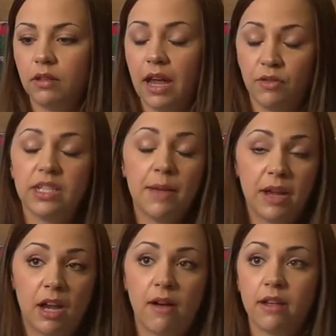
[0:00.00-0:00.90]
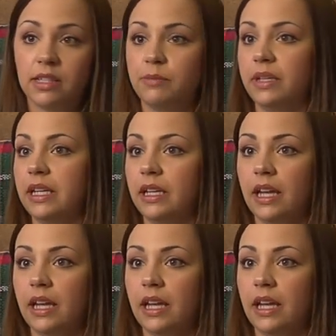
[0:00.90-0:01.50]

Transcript: every time I go out and speak,